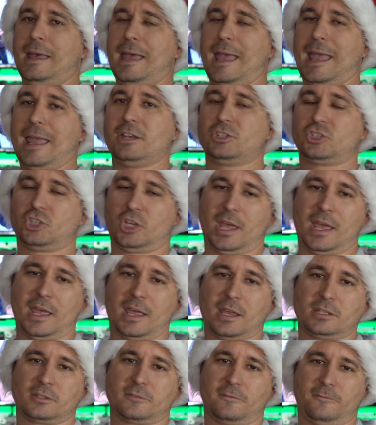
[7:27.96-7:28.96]

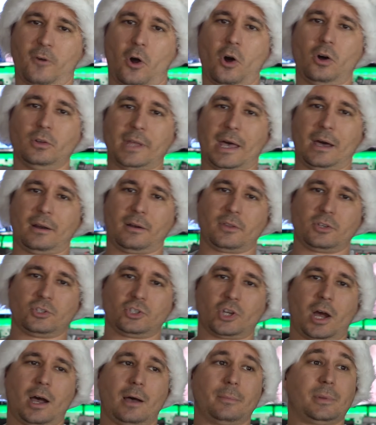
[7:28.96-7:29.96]
HKs fall down on the
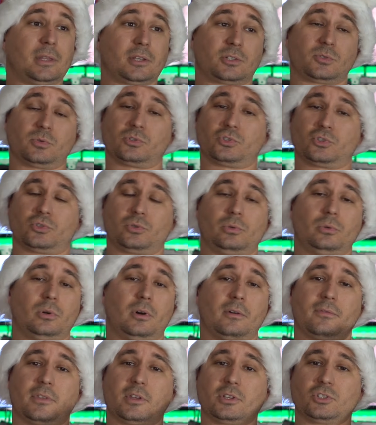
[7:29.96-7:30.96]
job, and this was true
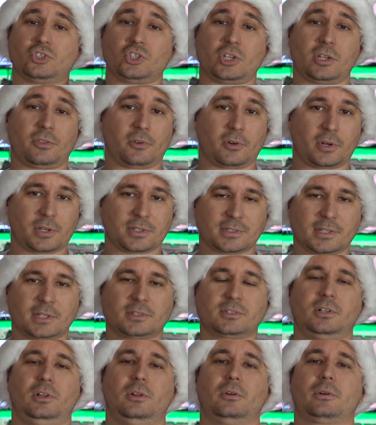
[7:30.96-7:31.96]
of the
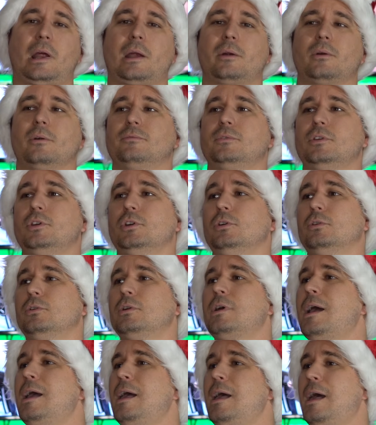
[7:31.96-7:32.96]
G36 clone I
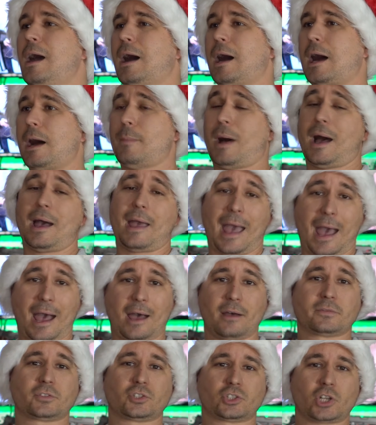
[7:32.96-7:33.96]
reviewed. I
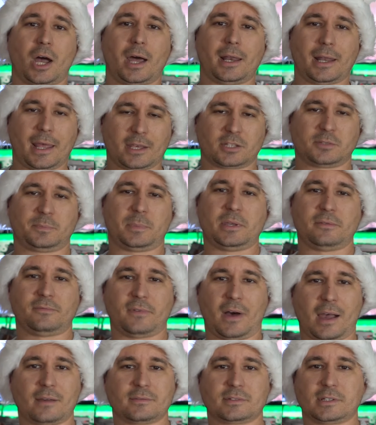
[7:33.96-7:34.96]
have shot
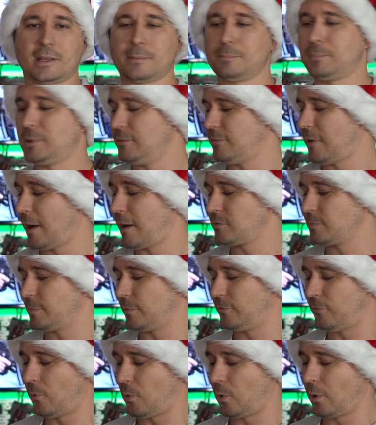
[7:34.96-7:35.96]
SP5s and MP5s
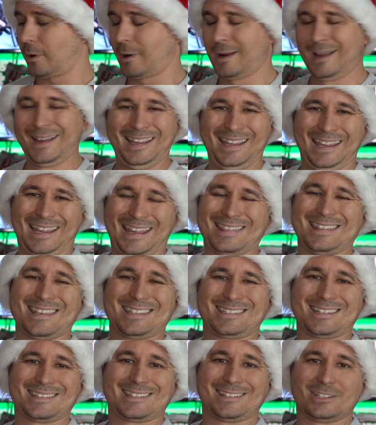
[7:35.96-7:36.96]
before, and
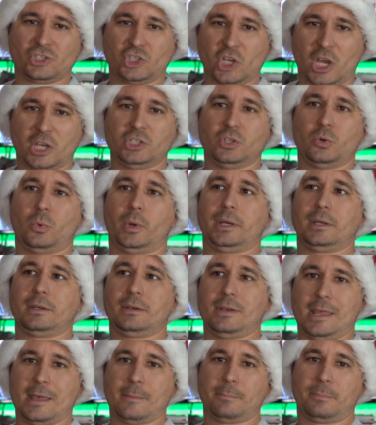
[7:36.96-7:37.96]
this is a
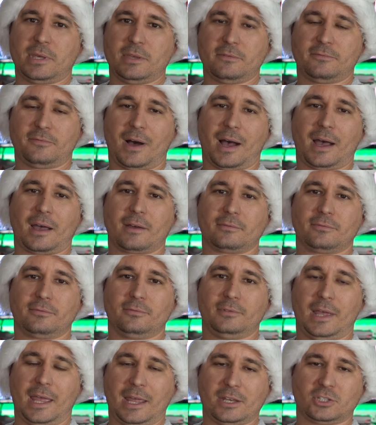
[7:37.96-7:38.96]
genuine MP5
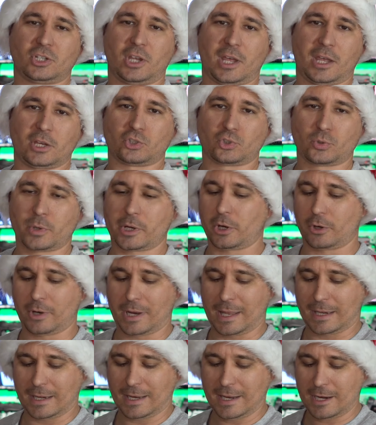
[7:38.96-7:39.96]
HK trigger
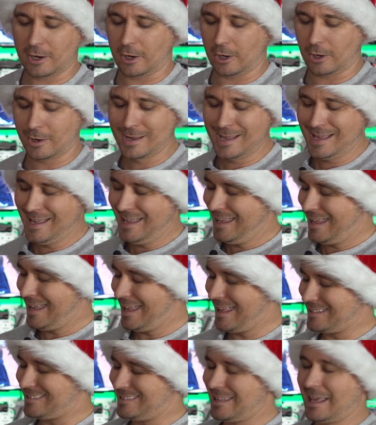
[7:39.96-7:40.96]
in here,
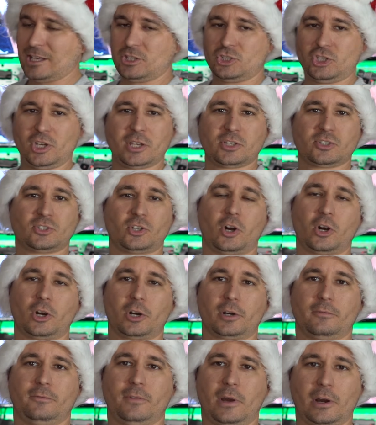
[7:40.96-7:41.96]
is they just
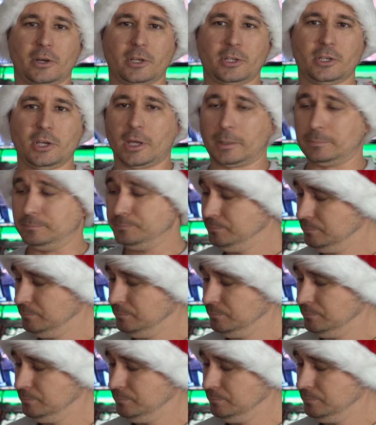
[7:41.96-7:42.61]
aren't very good.